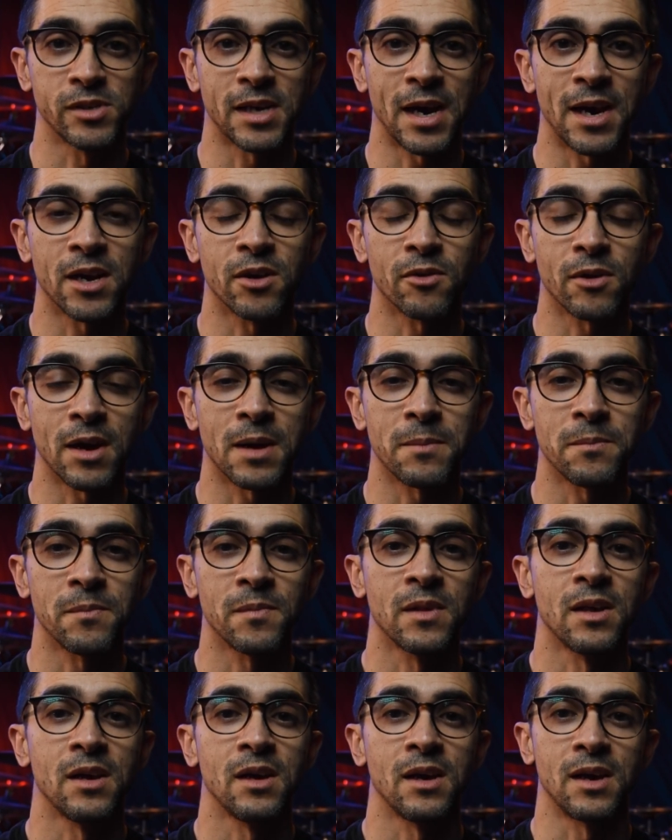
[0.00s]
diagram,
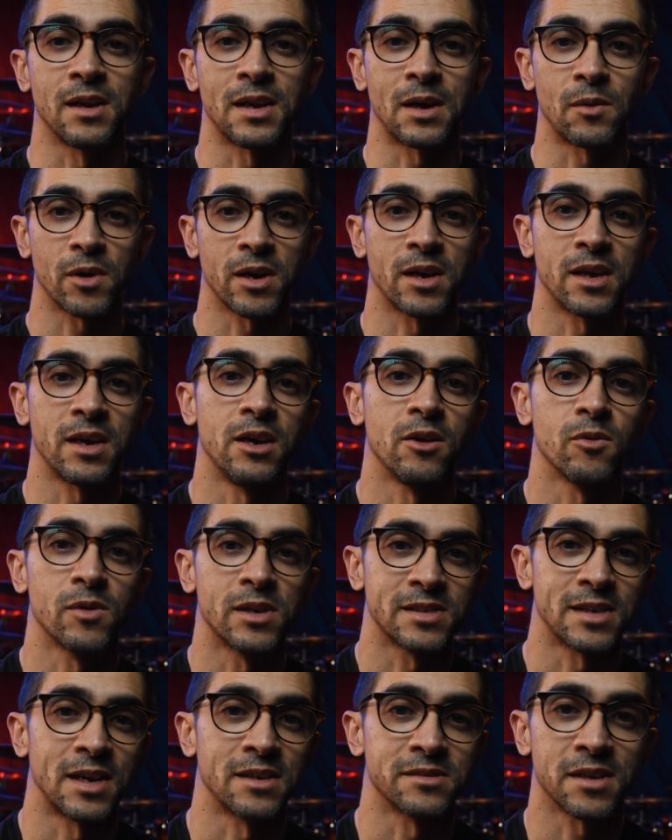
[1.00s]
and now we're going to hear what
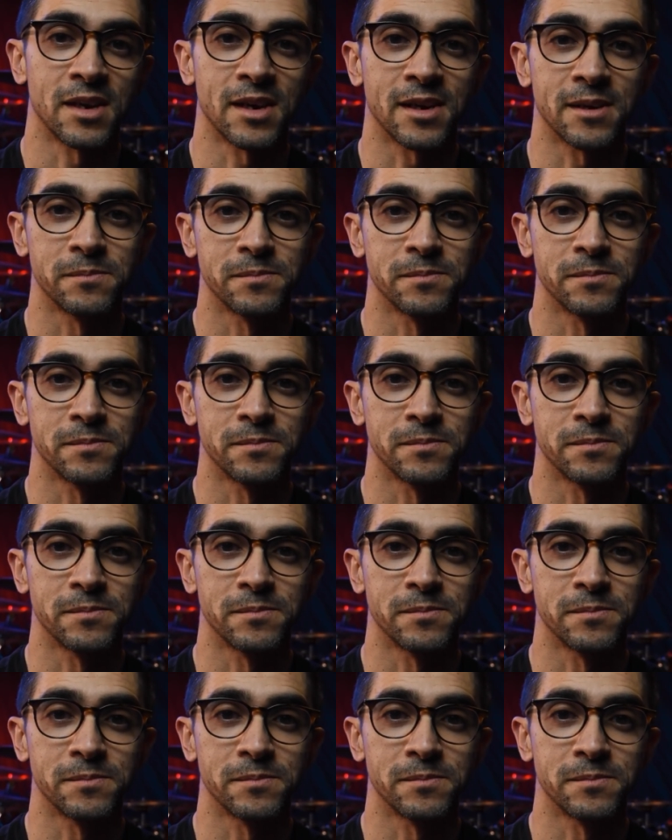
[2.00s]
it sounds like.